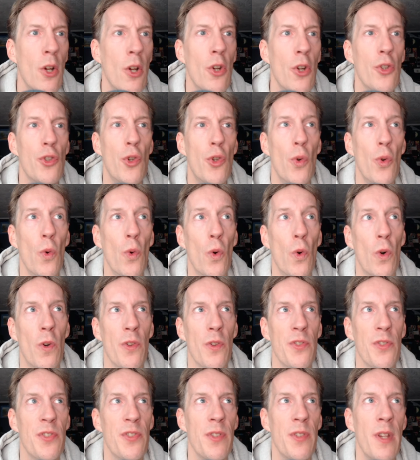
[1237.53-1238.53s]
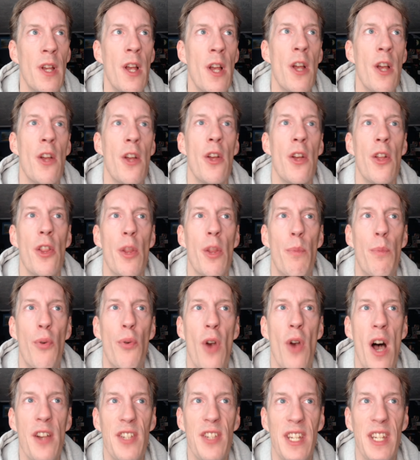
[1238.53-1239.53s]
Tools. The
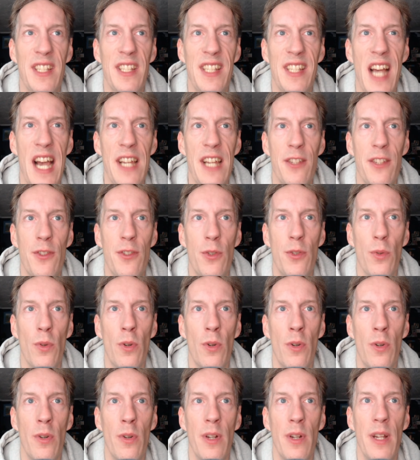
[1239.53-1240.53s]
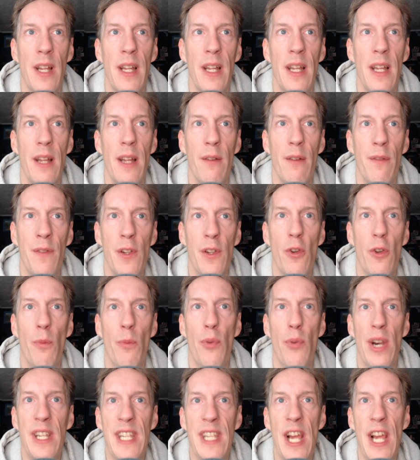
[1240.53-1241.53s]
project size tool, view a
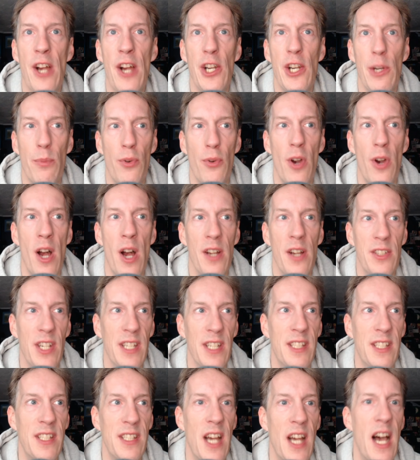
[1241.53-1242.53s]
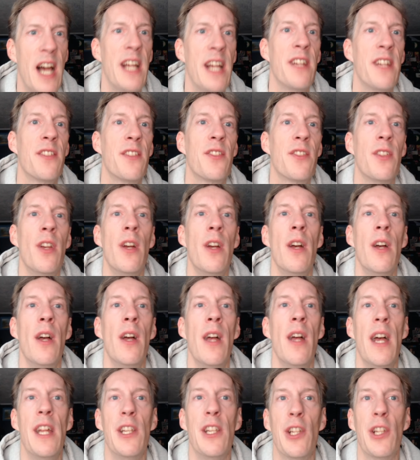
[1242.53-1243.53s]
breakdown of your project size,
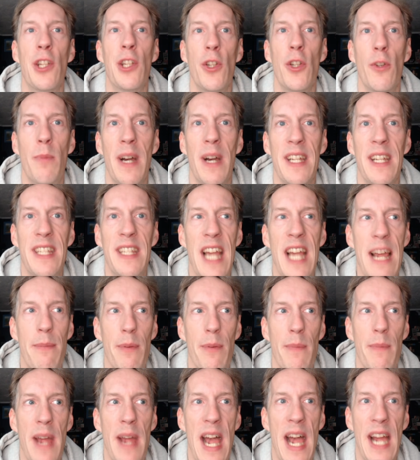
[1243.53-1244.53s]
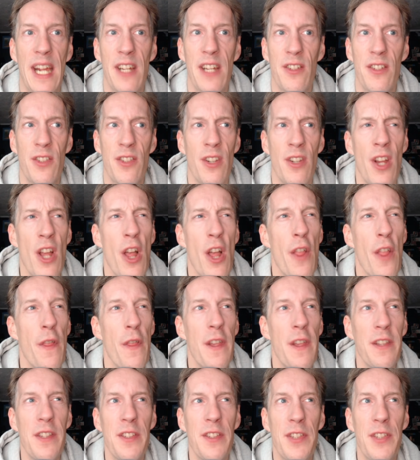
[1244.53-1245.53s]
and you can do it by type and package.
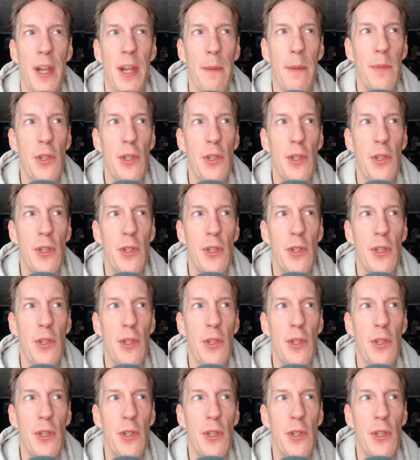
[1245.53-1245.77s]
This is something you